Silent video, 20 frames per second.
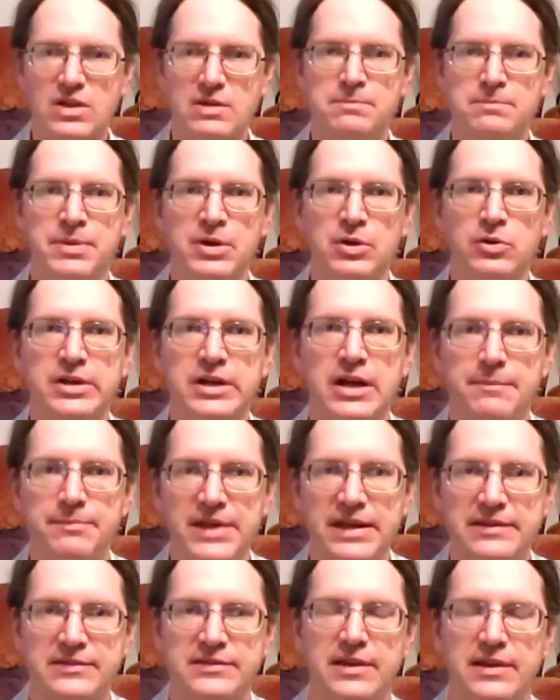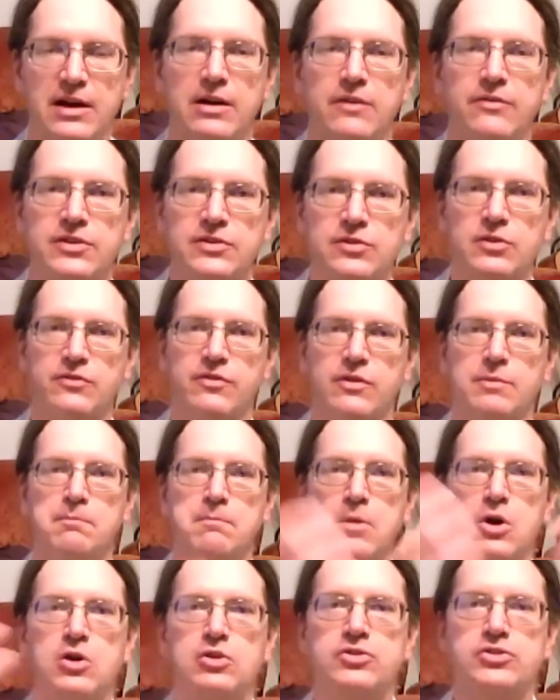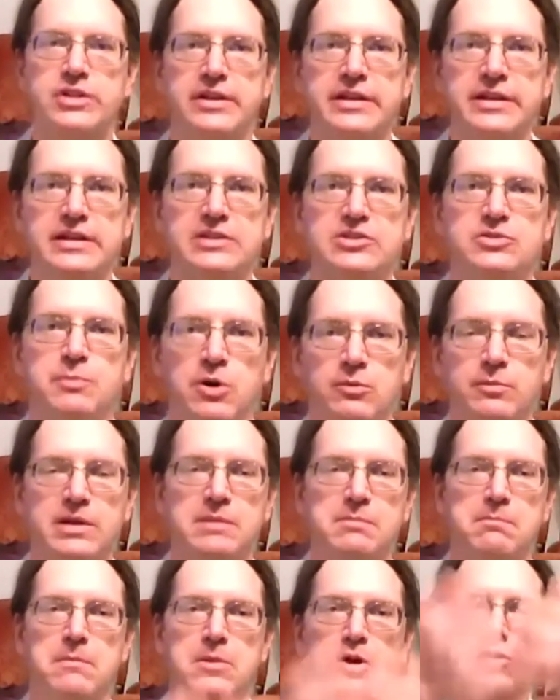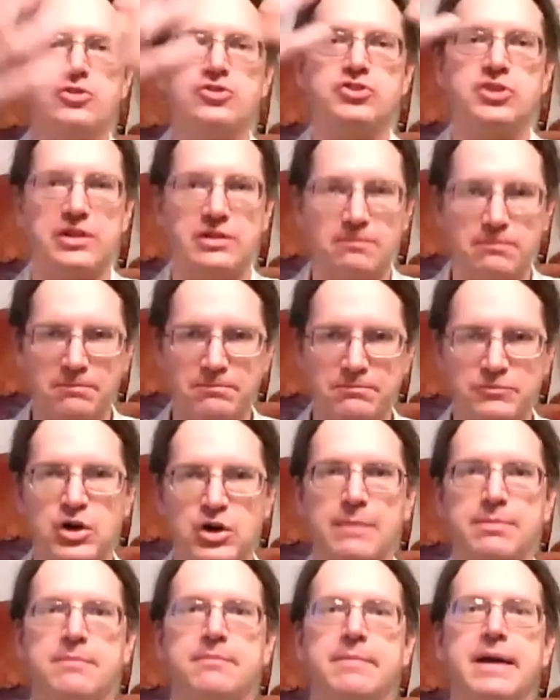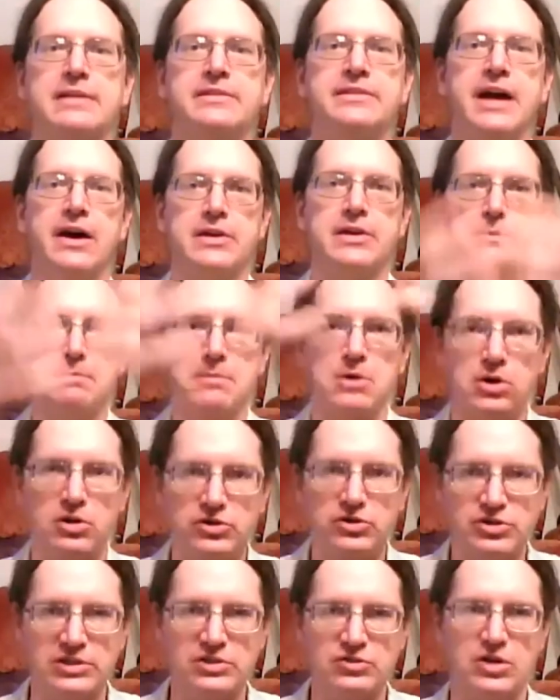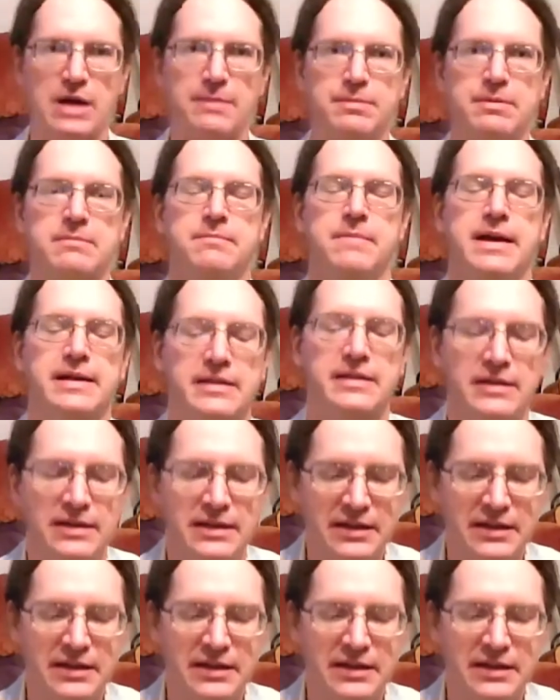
Building up that self is emerging in each moment, merging, dropping back down, emerging, dropping back,